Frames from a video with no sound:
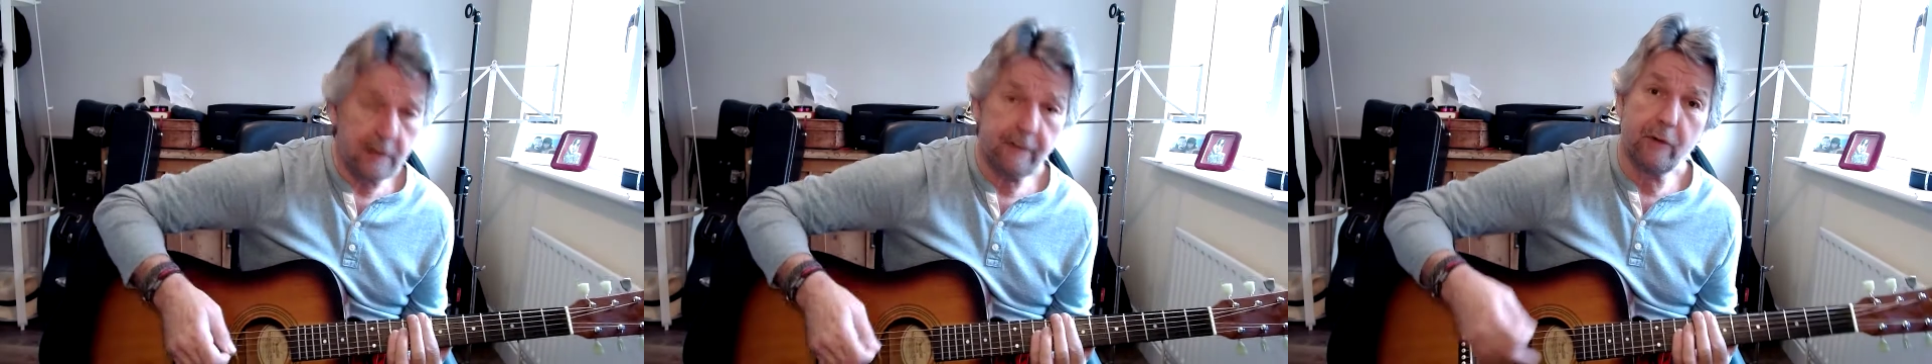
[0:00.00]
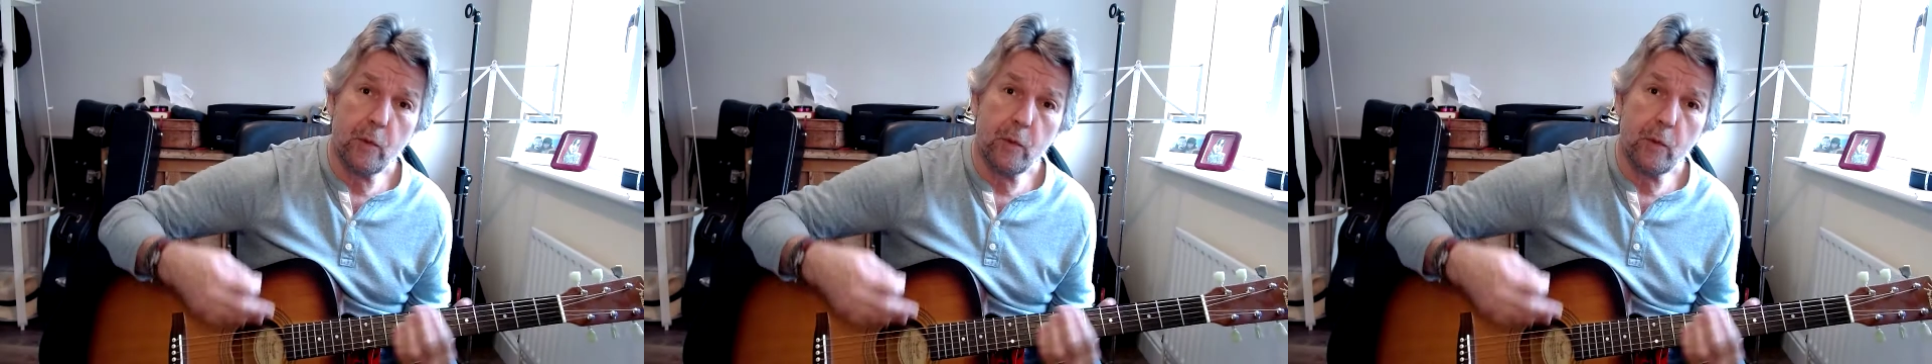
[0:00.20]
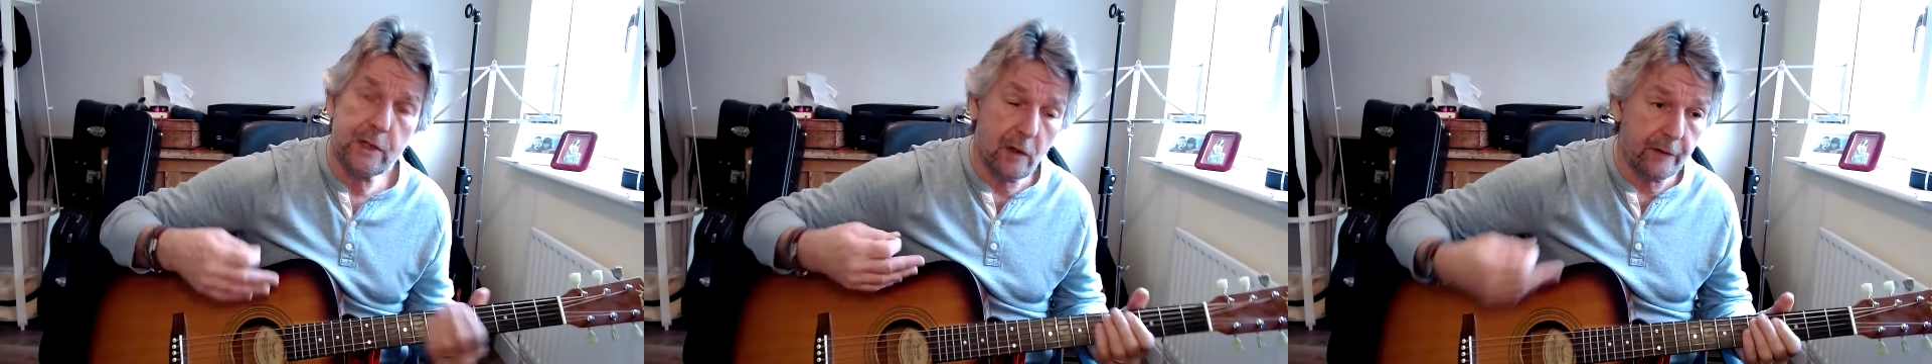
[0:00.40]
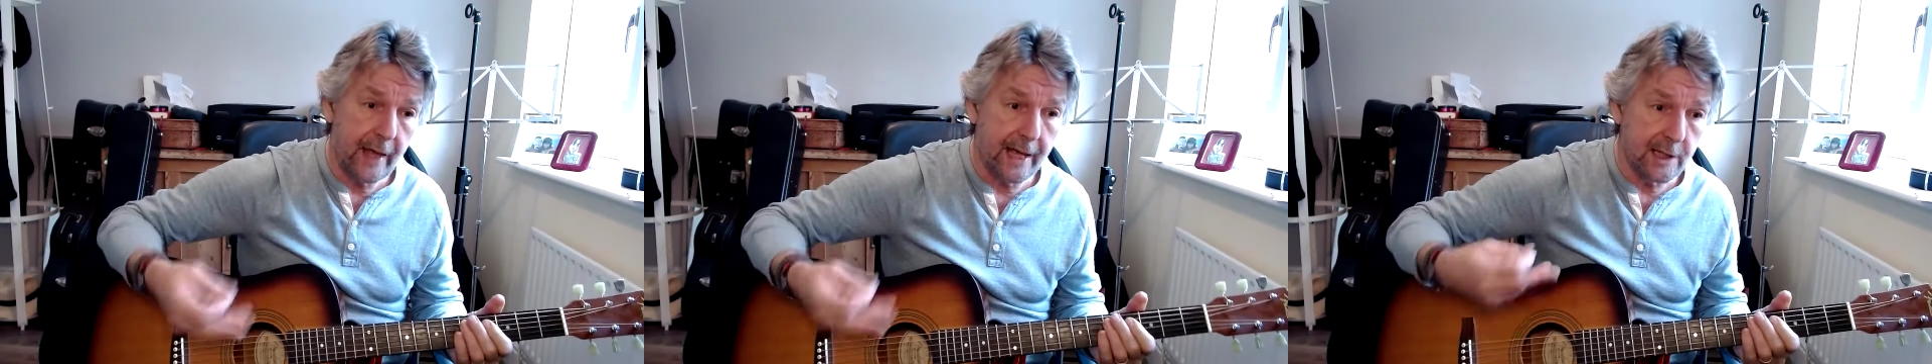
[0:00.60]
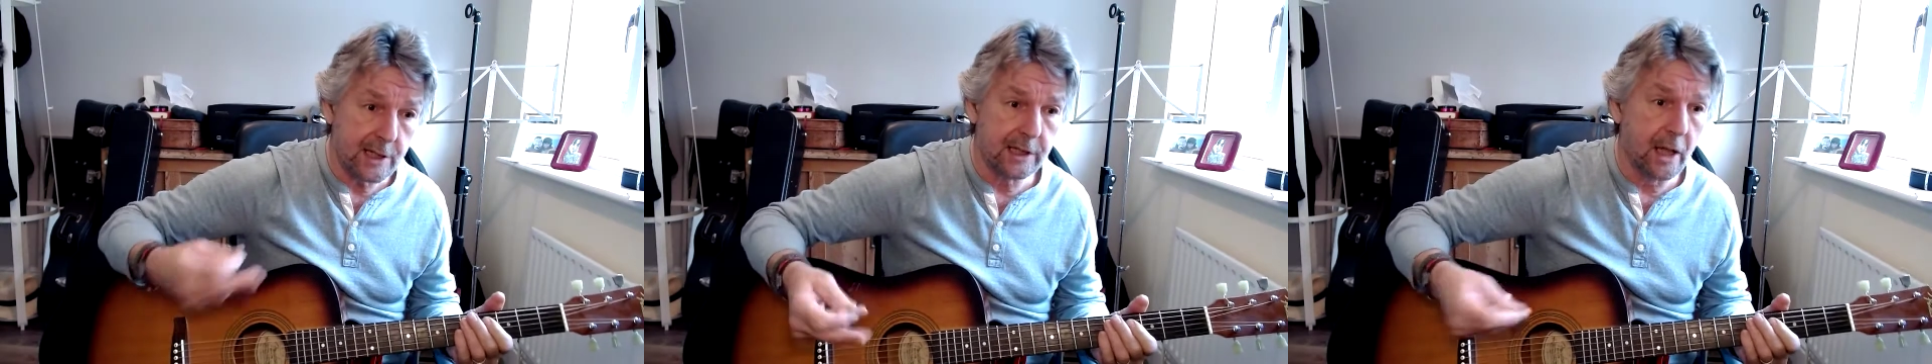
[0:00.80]
you've always got
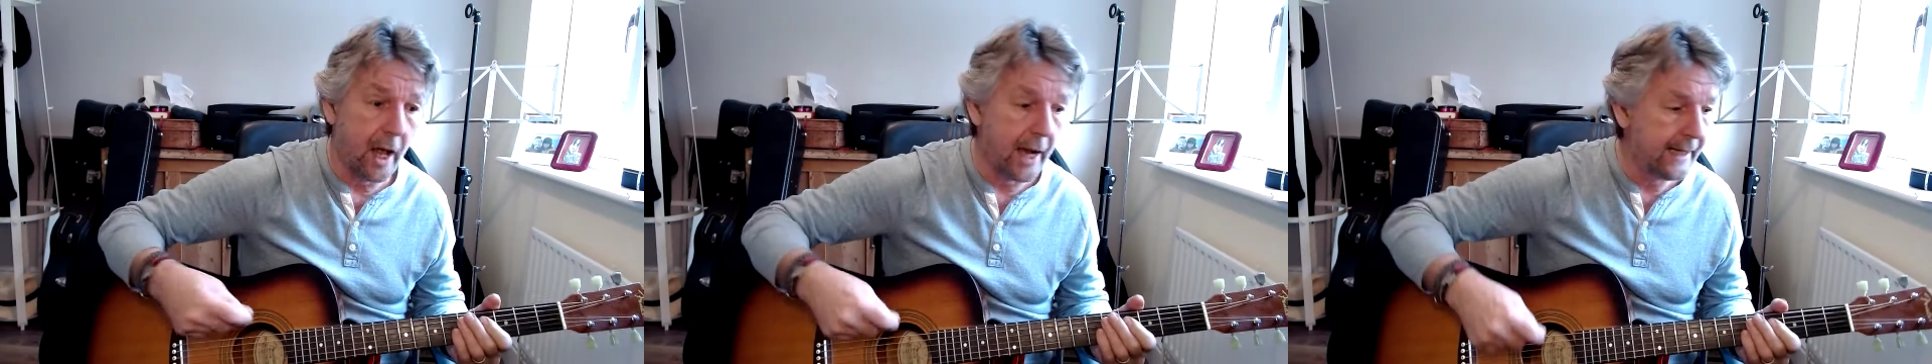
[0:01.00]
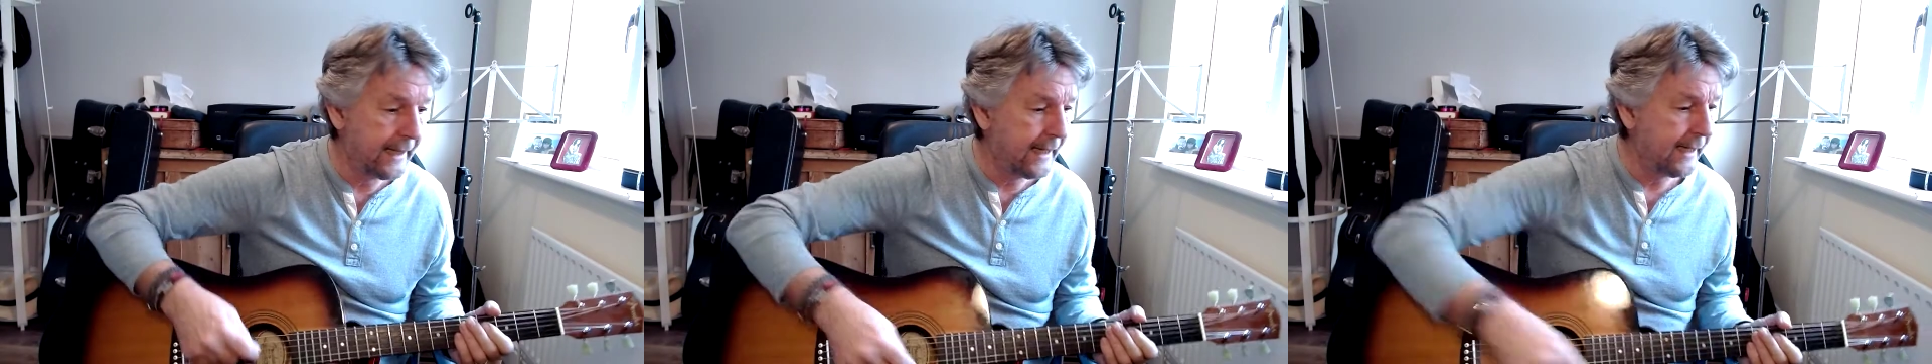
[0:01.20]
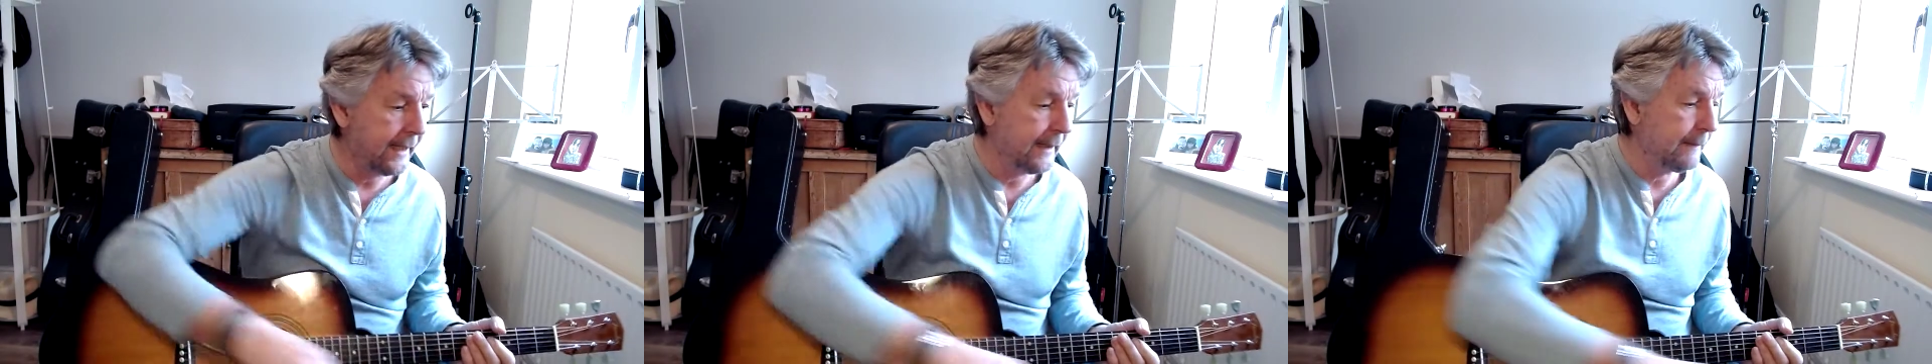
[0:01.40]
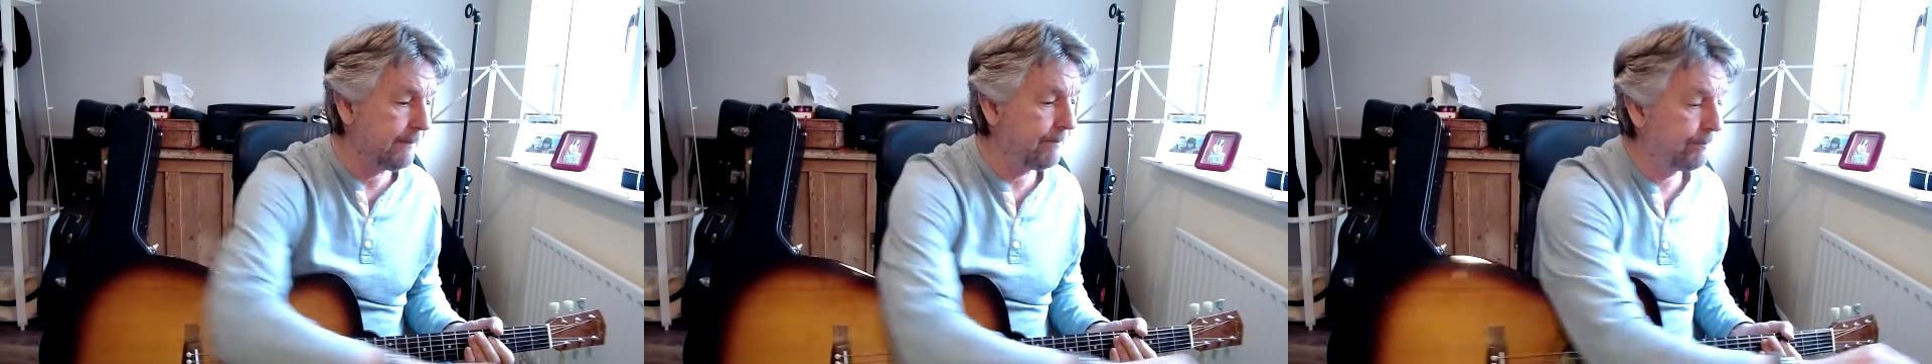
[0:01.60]
that slide in it.